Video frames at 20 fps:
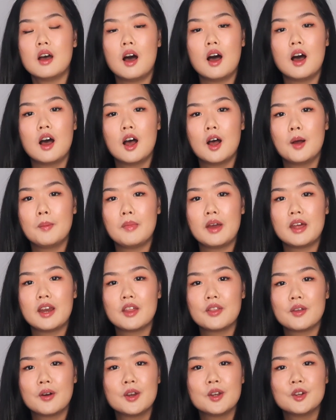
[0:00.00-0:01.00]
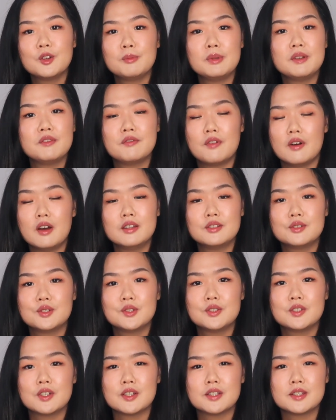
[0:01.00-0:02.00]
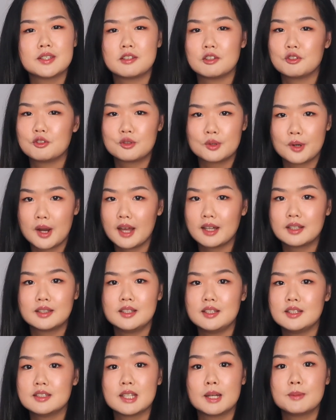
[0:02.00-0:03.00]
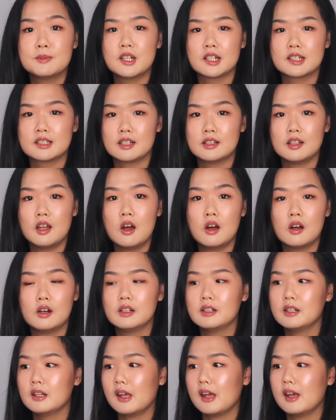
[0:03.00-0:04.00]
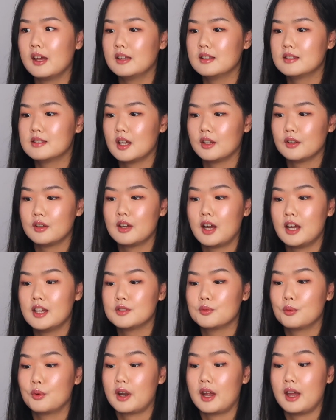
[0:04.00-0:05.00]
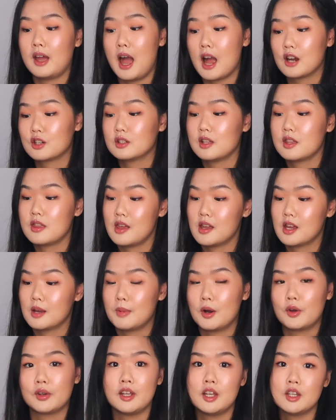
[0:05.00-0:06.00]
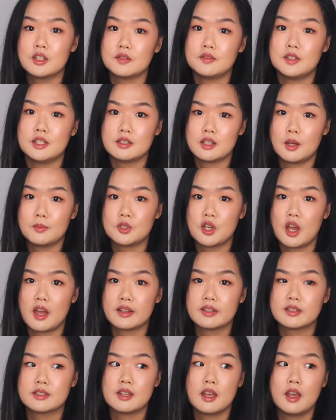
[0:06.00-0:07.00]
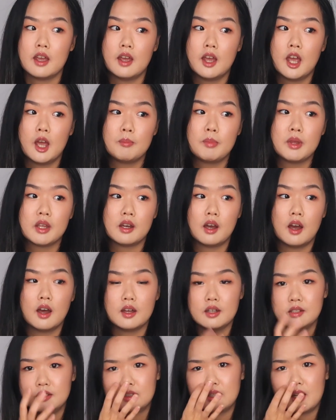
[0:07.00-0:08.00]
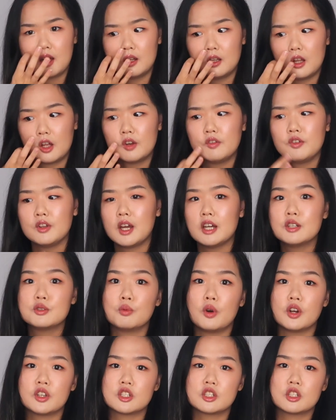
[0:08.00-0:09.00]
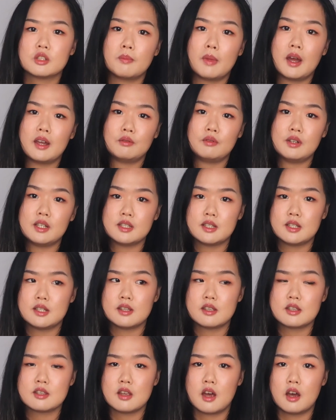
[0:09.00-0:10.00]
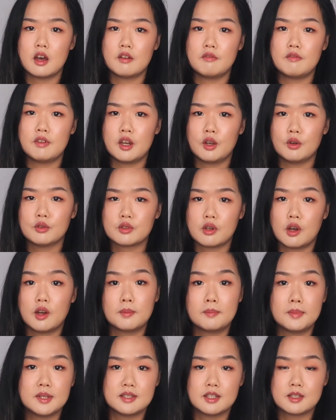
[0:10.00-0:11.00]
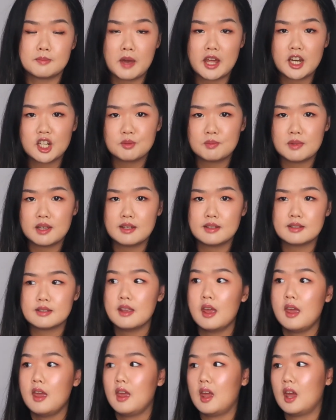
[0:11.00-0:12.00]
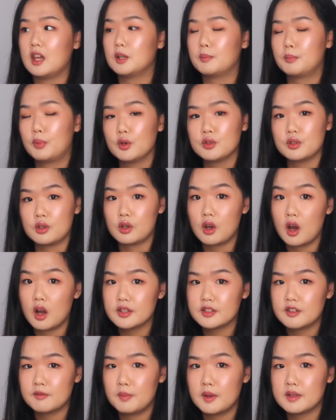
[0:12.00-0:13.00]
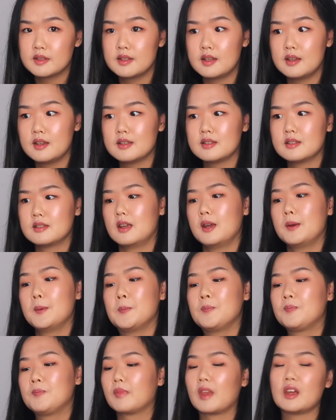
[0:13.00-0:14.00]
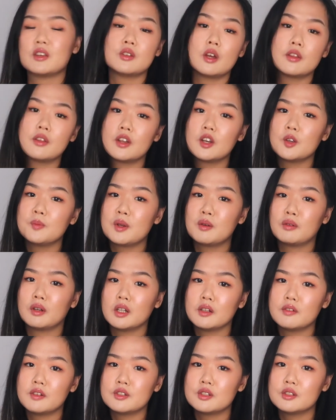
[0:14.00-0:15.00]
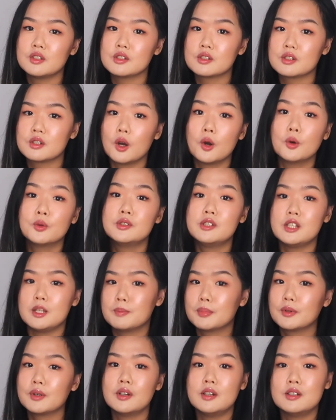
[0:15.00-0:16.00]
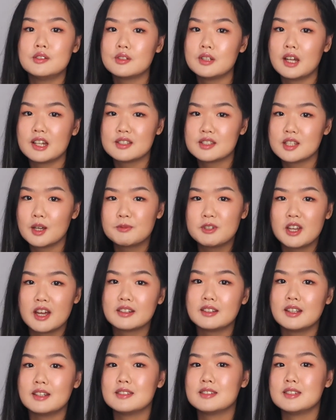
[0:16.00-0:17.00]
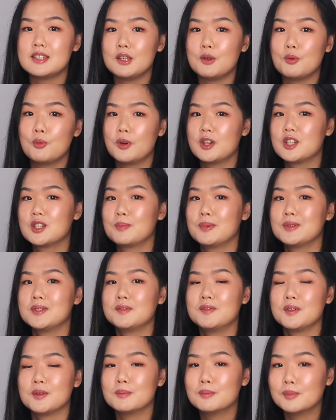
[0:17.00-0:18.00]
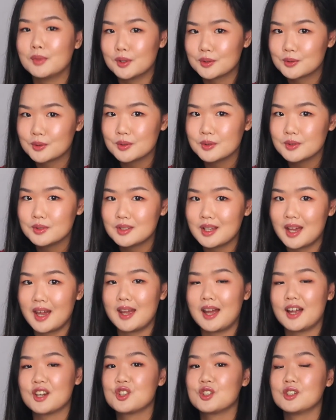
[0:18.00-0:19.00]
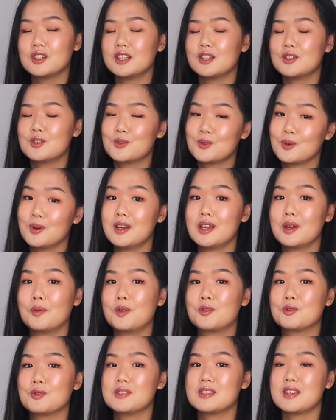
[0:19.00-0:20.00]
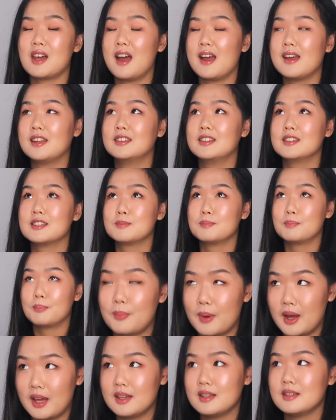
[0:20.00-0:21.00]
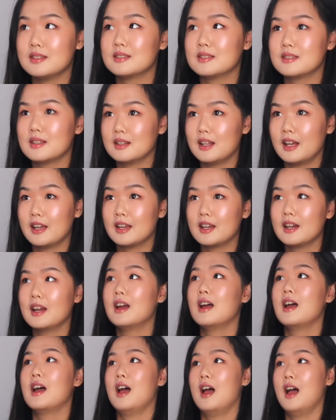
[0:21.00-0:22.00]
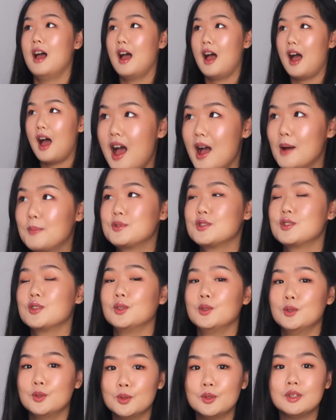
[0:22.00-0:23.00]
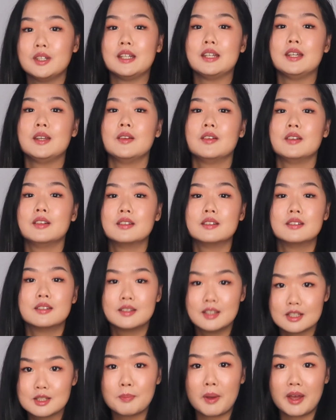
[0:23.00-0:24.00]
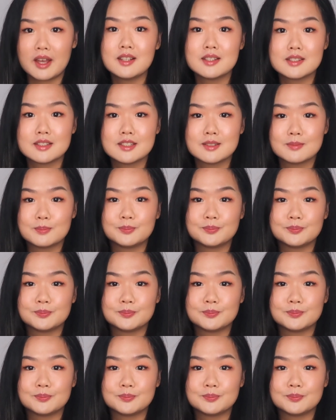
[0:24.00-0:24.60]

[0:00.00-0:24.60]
And I thought it would be fun to just drag these subjects along and tell you guys what I actually think about each of these subjects, because a lot of you guys watched my recent videos on business management and the pros and cons of business. So I thought it would be relevant to just go deeper into that subject and see which specific modules I actually enjoy and which ones I despise, like absolutely despise.